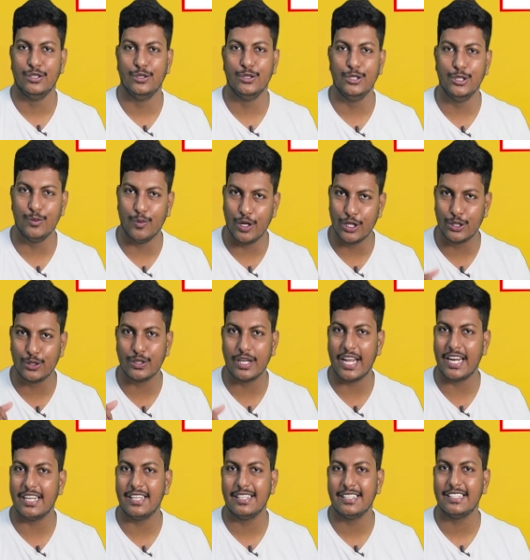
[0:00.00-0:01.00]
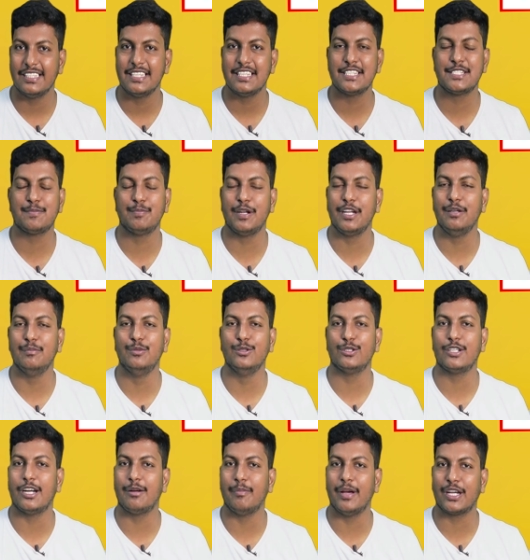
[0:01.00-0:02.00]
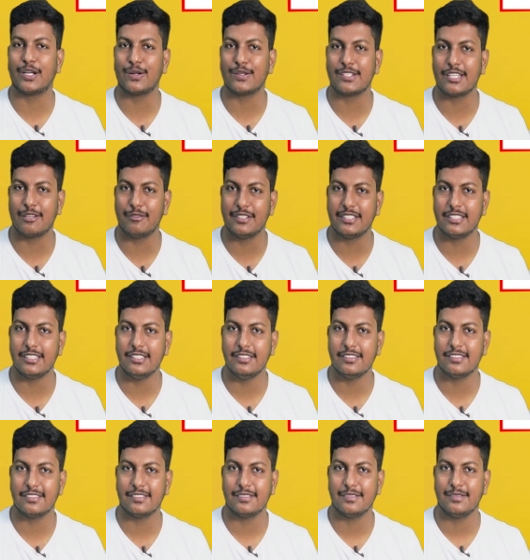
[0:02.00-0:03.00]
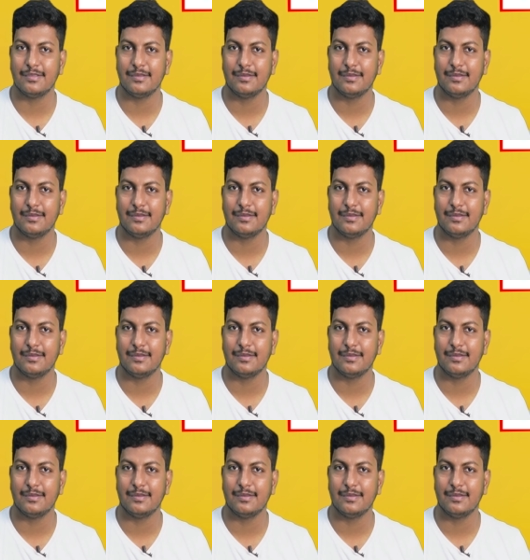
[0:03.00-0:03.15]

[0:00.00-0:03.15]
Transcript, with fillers: Do you want to learn Spring Boot and microservices?